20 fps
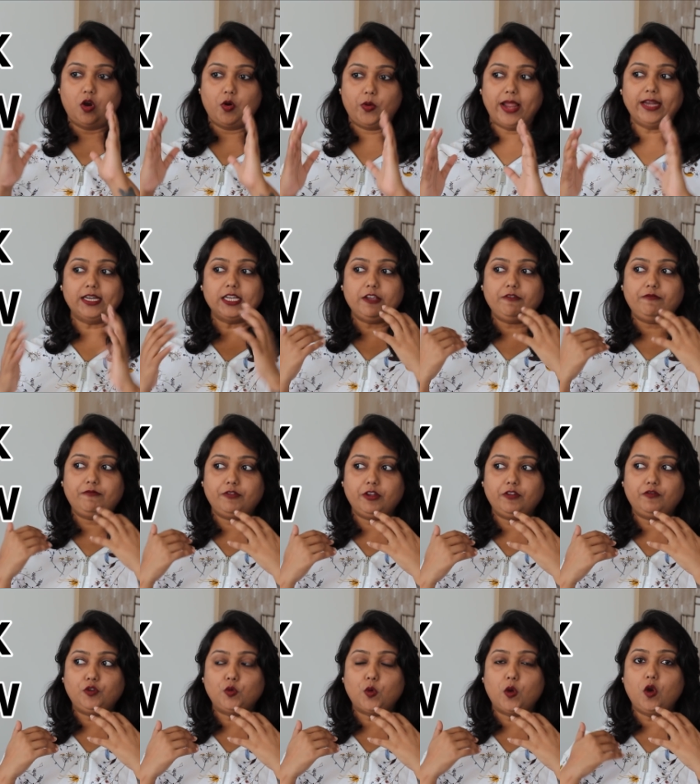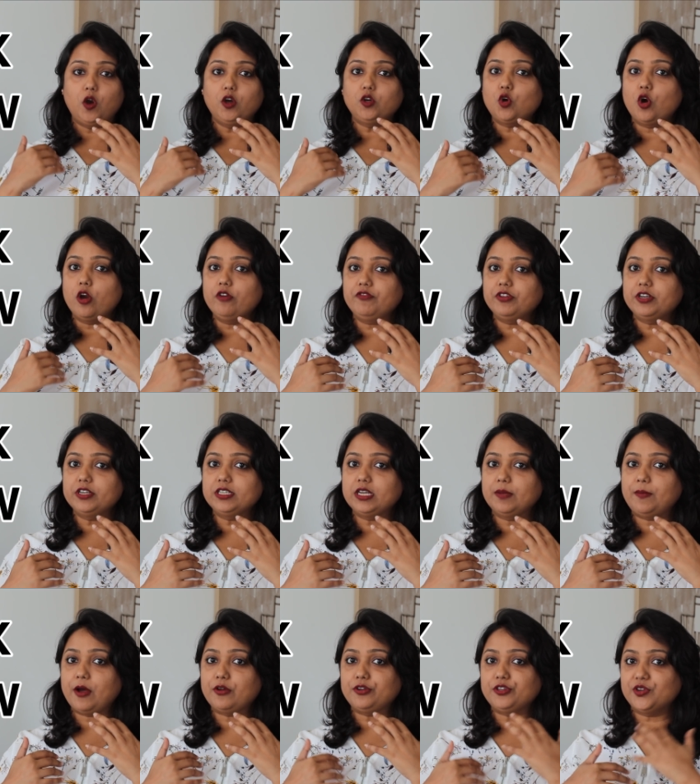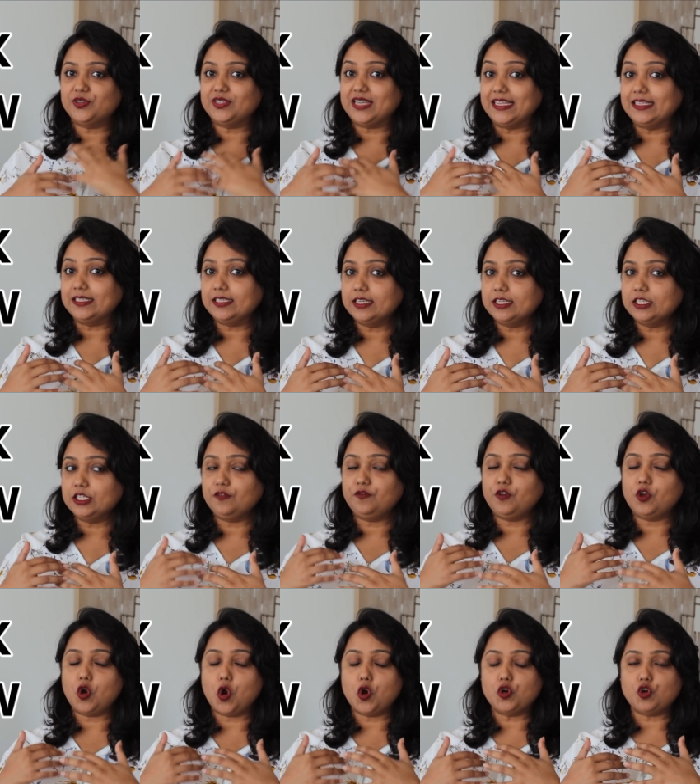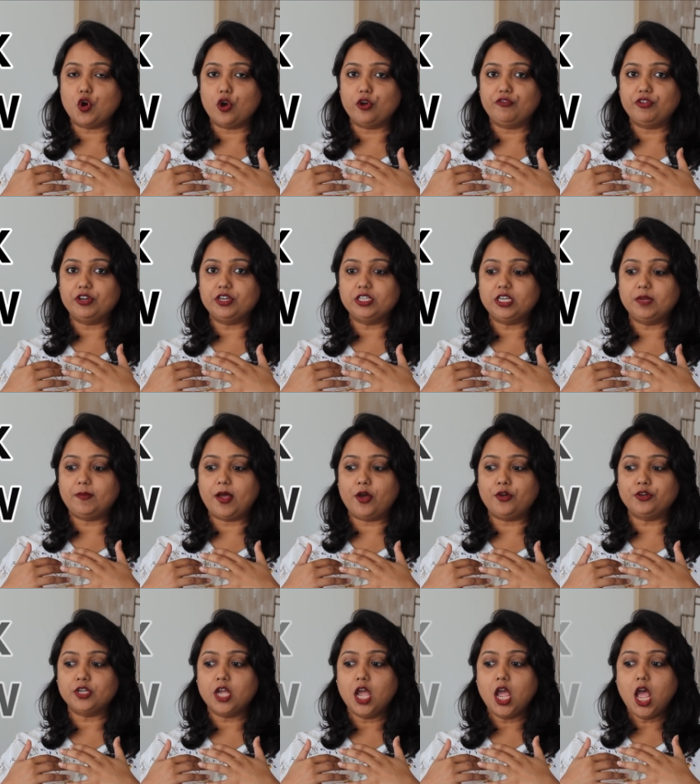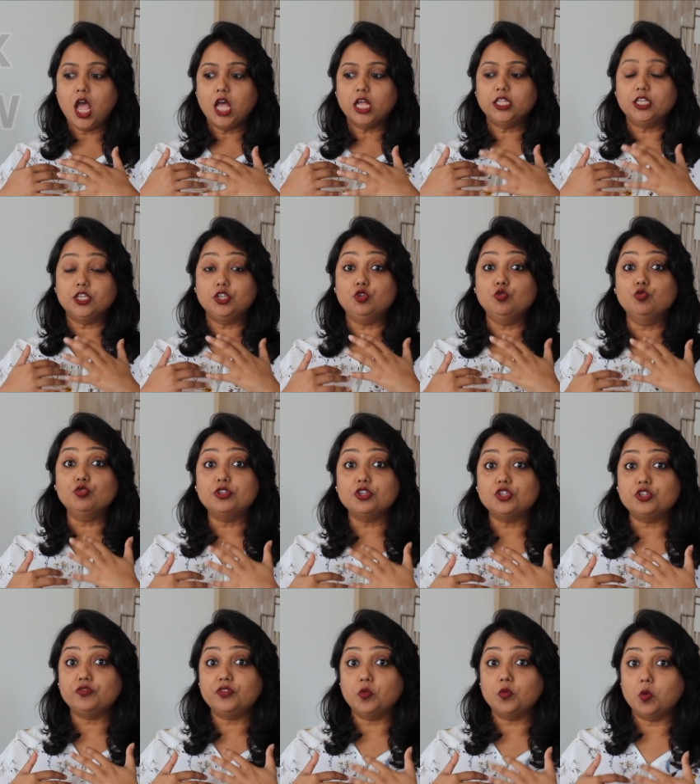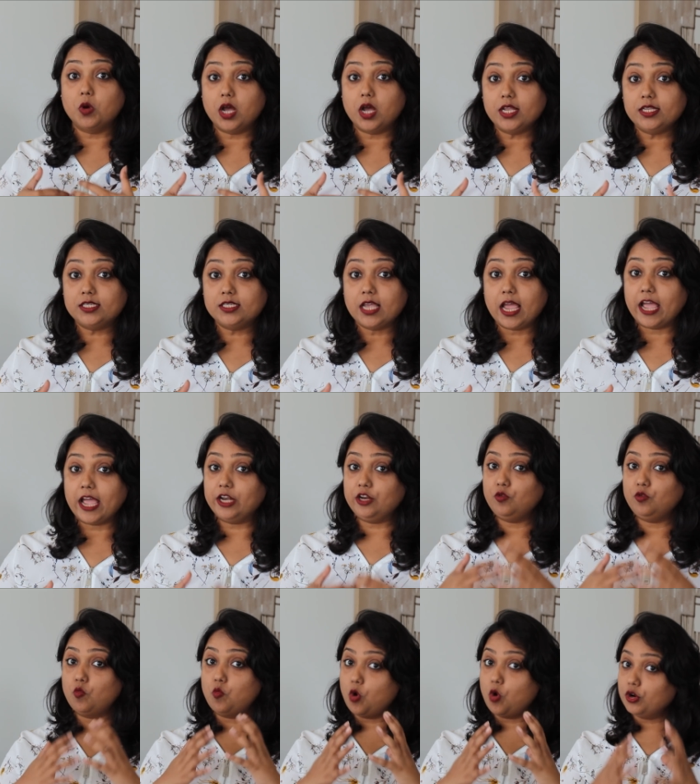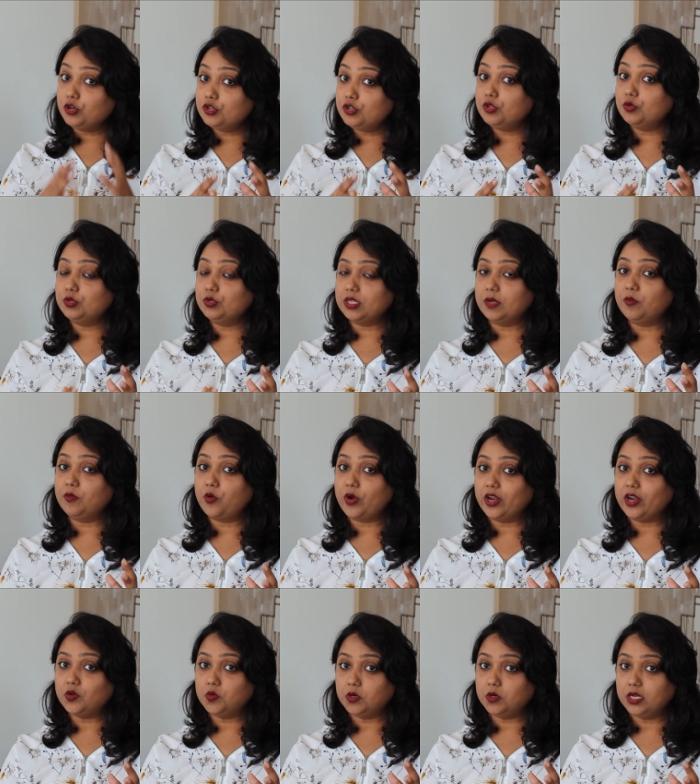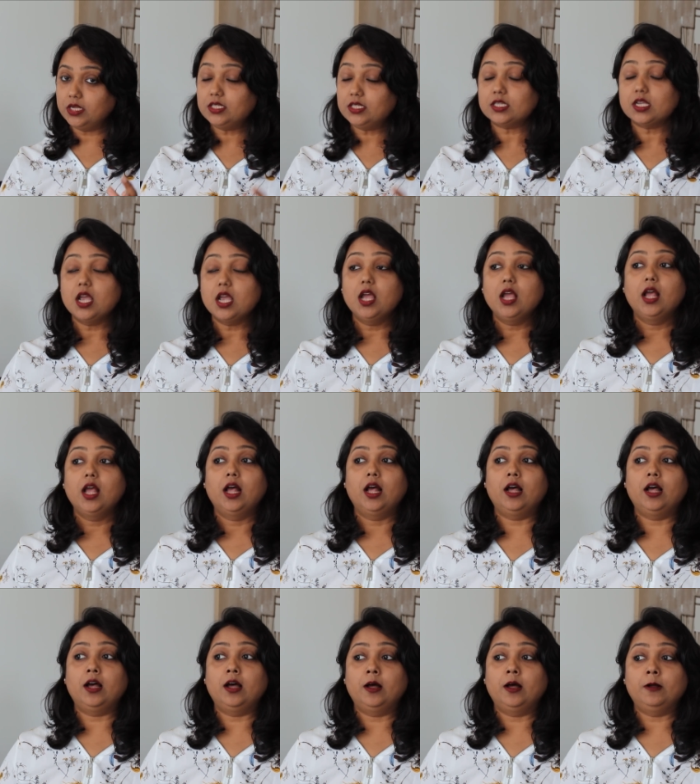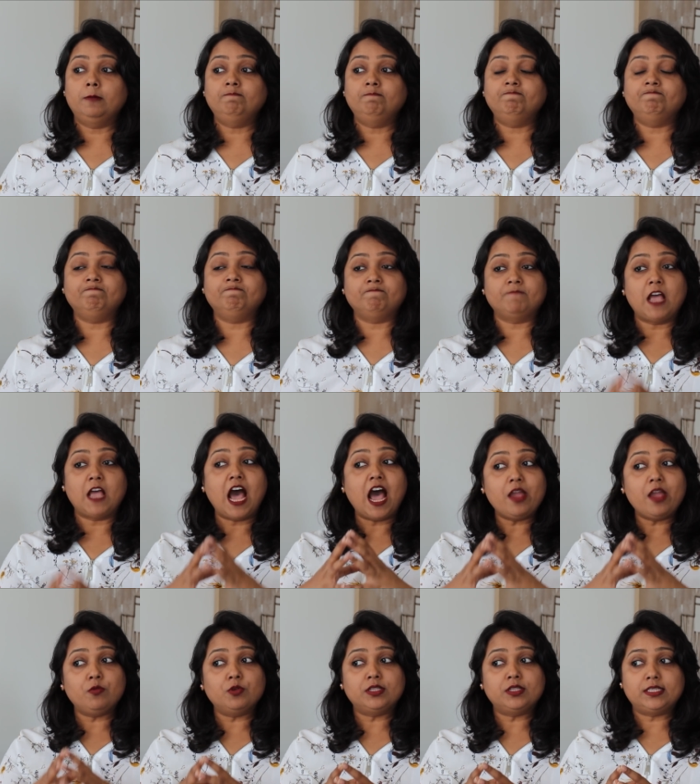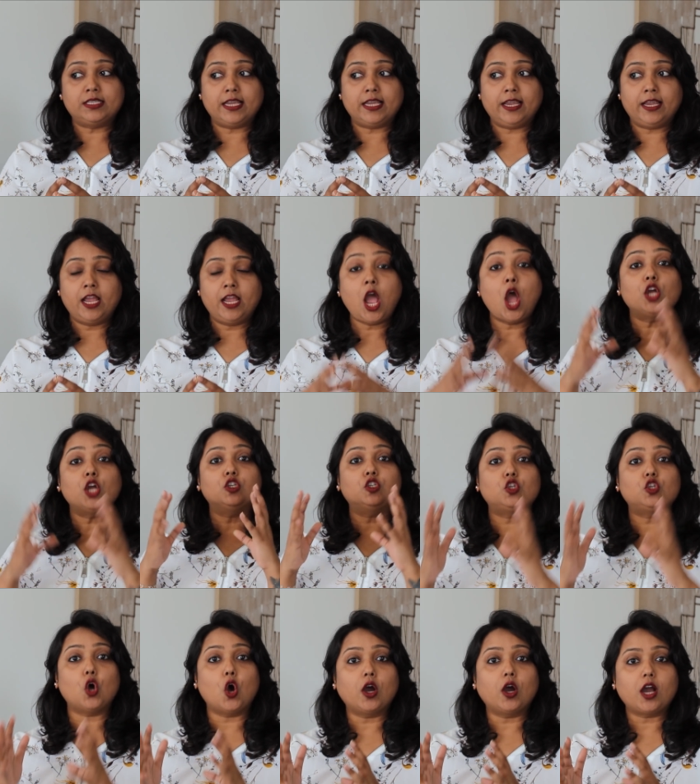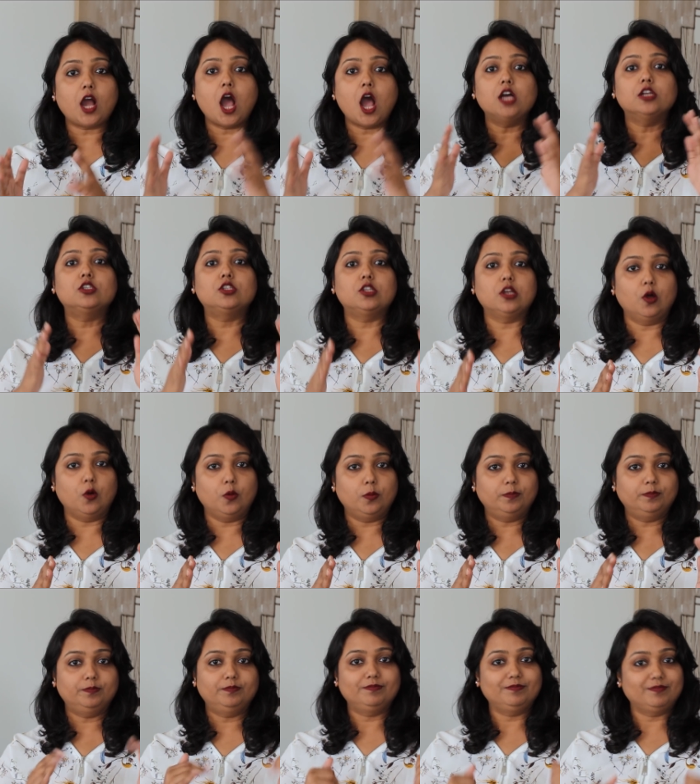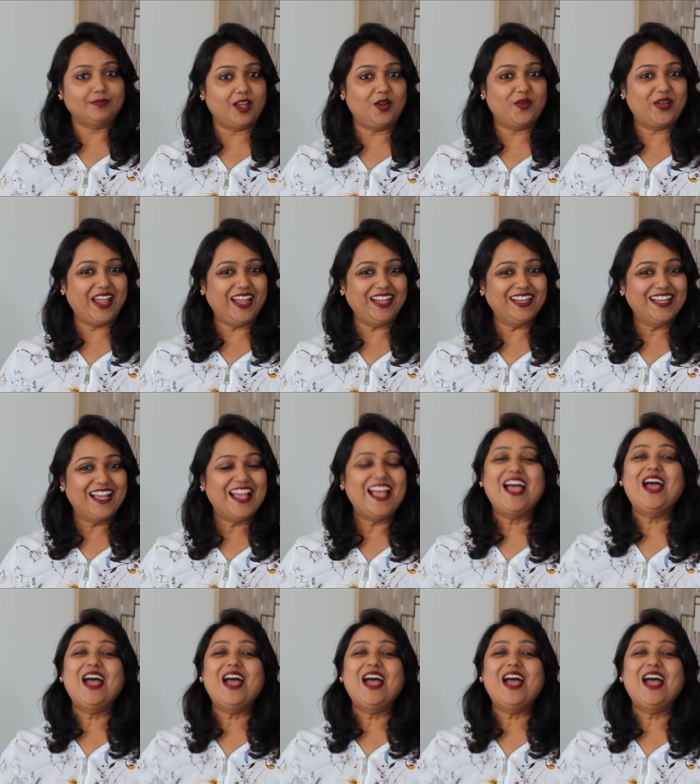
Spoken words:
Alright, if you are not confident about your tenses, if you're not confident about the usage of the words and you want to use some great words, I would say talk slow. Okay?